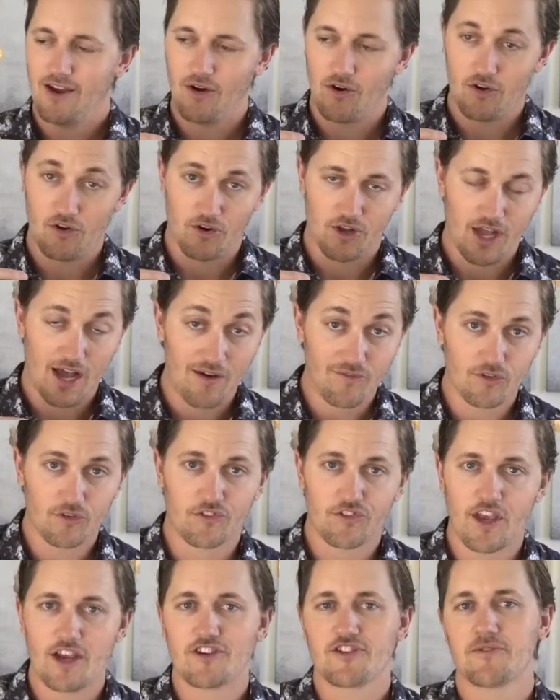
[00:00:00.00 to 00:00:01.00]
or your
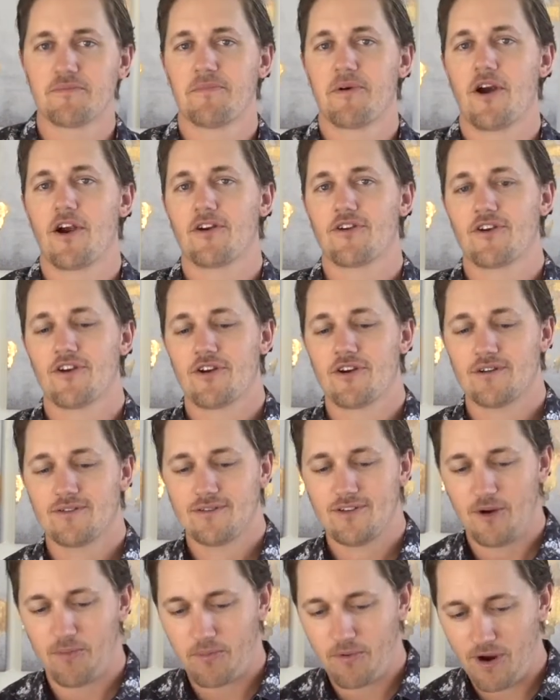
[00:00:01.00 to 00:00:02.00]
conversation
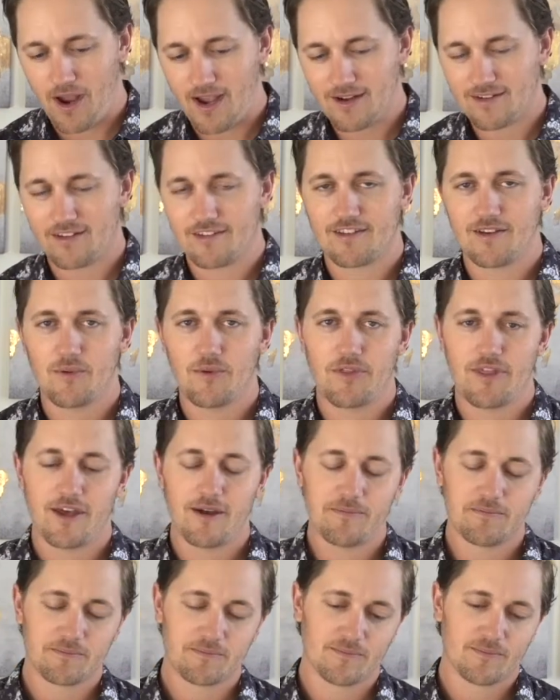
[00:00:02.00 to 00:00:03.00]
partner. You're practicing with
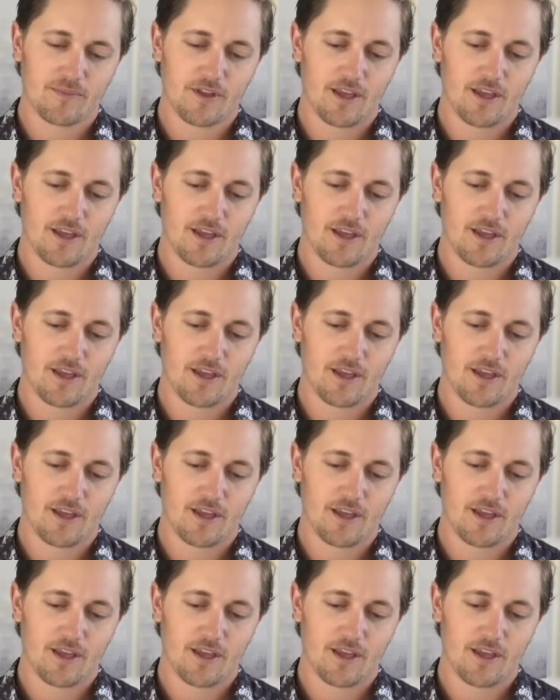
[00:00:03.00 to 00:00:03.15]
them.